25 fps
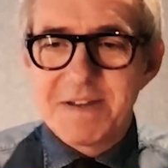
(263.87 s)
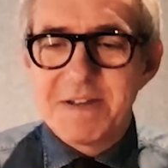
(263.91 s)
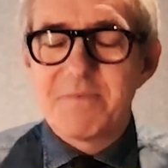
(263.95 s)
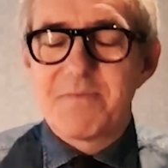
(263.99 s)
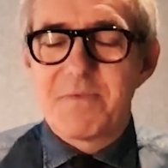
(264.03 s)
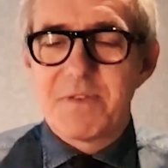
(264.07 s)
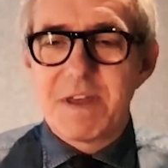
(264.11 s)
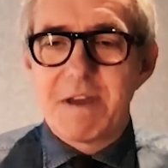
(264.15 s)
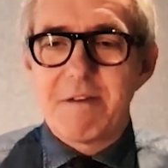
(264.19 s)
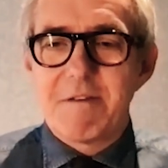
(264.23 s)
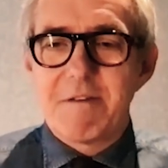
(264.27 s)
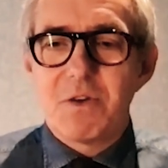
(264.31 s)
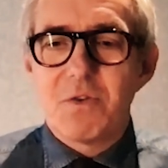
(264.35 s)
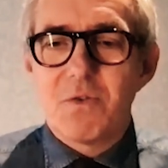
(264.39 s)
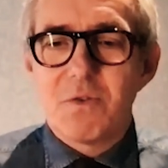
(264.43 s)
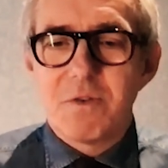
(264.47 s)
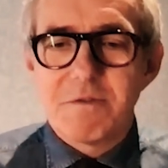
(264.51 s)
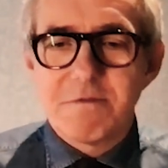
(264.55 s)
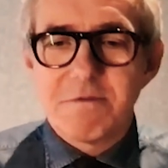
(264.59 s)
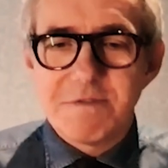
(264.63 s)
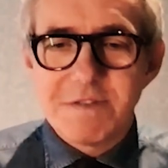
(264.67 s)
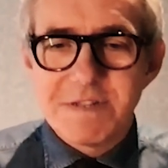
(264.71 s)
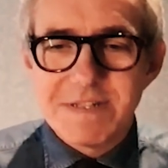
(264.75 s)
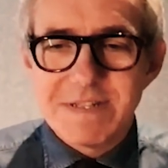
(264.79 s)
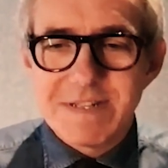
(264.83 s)
for their
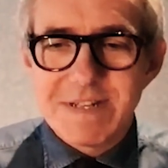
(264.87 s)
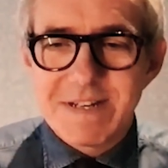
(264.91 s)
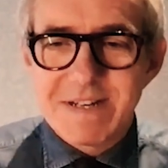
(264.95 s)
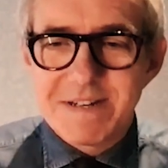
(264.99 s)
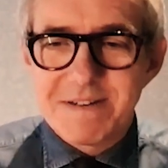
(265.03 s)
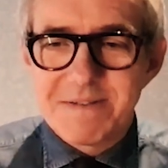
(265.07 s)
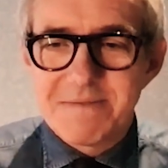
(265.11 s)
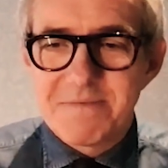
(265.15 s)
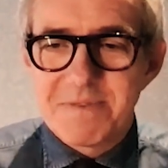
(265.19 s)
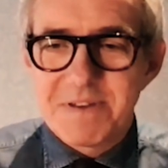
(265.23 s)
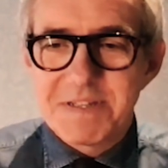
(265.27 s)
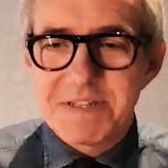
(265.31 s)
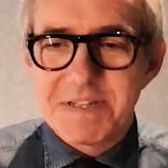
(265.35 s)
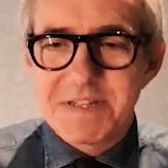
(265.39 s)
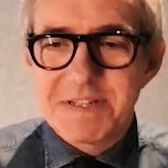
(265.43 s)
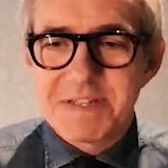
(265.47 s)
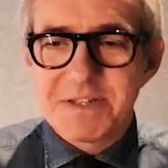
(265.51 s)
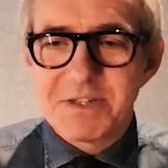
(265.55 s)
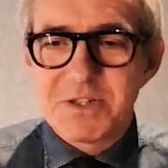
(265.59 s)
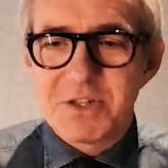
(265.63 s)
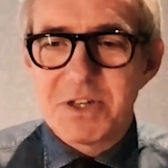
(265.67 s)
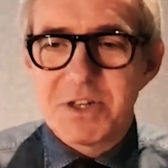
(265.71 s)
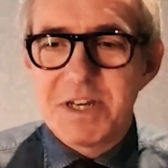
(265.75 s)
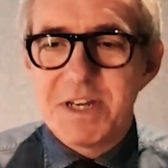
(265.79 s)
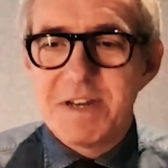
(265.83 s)
inaugural uh, visit to
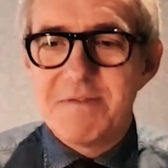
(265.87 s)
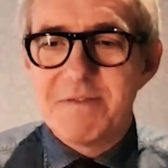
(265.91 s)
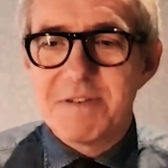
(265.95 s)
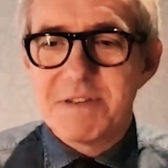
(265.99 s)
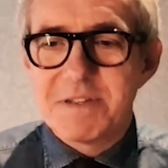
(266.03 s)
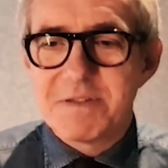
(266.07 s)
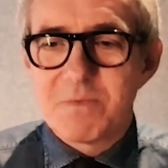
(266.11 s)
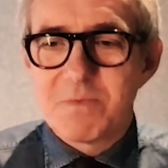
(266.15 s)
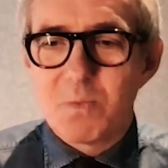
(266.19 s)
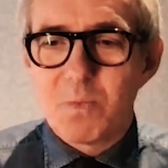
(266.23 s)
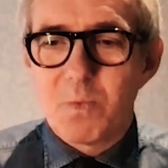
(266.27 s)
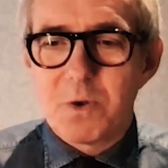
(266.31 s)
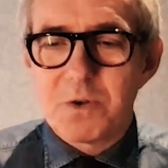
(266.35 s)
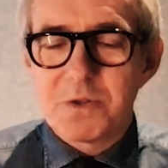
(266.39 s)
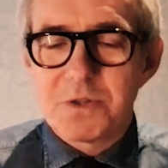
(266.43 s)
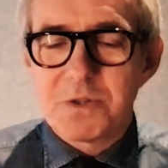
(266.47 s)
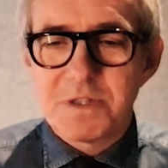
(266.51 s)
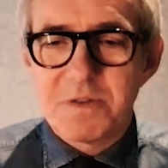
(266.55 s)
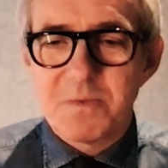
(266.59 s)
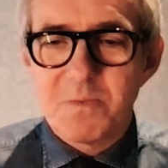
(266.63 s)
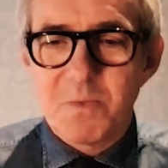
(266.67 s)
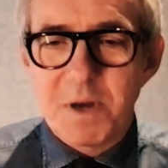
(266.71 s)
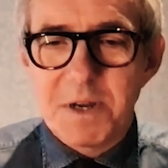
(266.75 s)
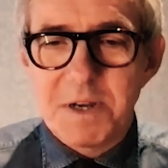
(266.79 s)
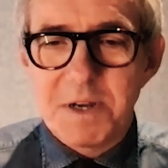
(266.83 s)
Geneva's Watches
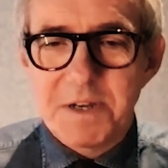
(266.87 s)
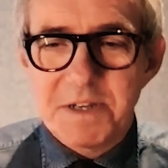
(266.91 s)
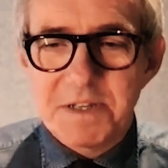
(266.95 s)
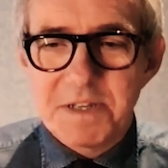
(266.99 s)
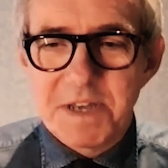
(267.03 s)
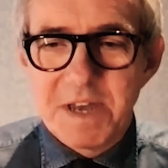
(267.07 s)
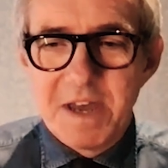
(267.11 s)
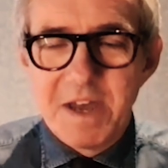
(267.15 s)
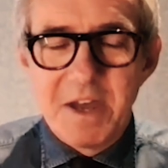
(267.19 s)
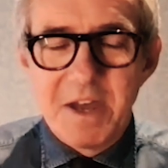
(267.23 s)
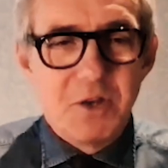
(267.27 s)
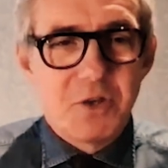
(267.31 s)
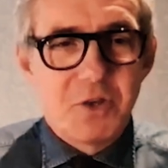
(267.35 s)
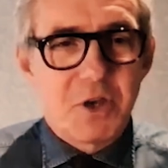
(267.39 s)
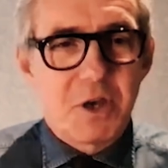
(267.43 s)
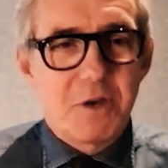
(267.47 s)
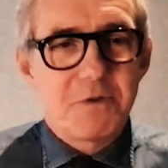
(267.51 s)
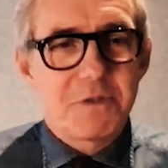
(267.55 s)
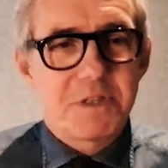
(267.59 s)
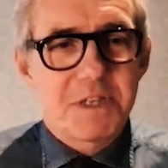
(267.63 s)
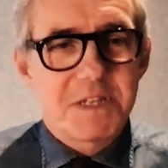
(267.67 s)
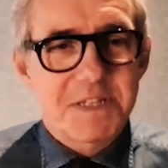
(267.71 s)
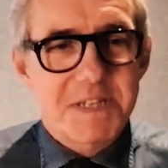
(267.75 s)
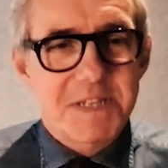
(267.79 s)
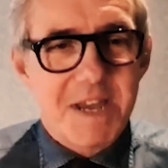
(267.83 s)
and Wonders chose
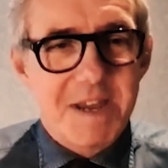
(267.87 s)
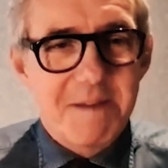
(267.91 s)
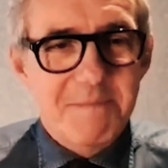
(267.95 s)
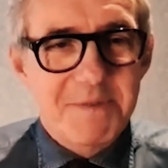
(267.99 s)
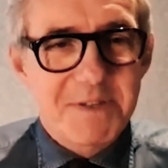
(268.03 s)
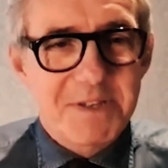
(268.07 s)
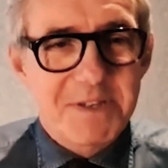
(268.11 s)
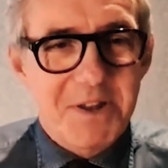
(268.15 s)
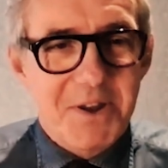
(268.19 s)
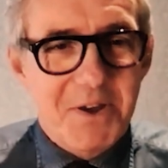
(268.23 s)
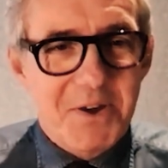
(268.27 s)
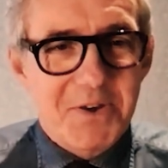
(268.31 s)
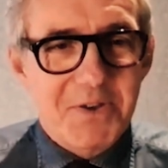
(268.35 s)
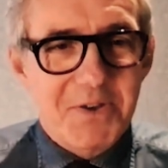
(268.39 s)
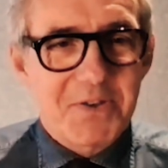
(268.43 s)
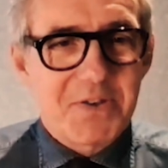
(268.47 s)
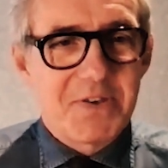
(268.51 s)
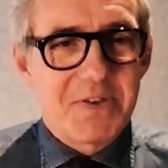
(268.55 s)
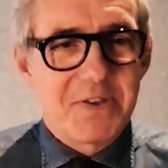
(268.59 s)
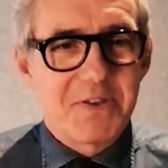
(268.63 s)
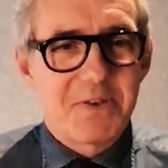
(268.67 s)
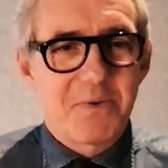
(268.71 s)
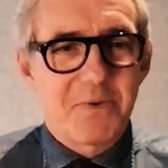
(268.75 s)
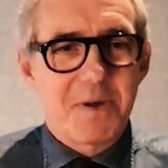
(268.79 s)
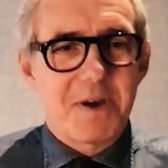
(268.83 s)
the same slot,
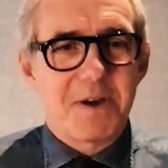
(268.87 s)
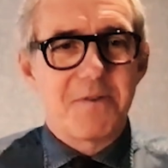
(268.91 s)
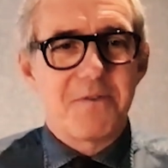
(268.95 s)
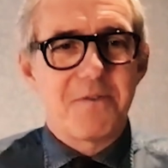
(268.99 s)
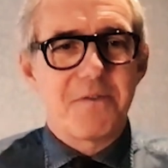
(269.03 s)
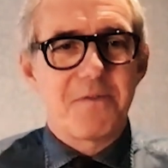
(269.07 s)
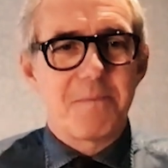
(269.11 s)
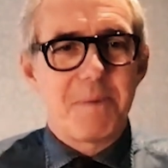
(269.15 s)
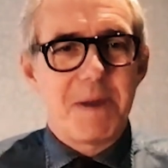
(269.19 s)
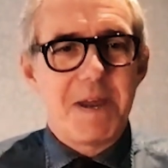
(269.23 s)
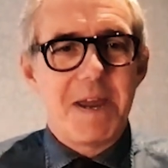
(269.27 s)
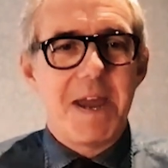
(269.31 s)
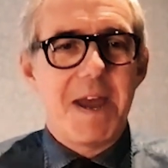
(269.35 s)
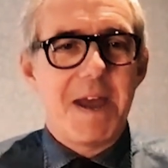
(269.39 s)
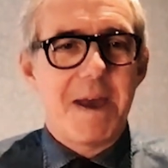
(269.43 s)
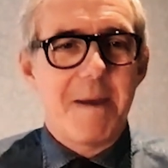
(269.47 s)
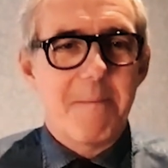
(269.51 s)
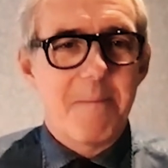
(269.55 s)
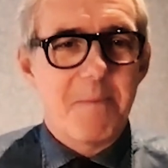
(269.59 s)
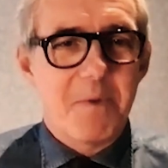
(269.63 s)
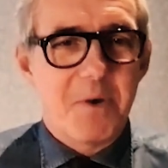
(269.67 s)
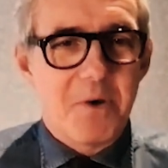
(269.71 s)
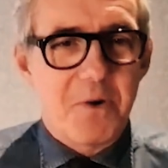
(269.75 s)
12 p.m.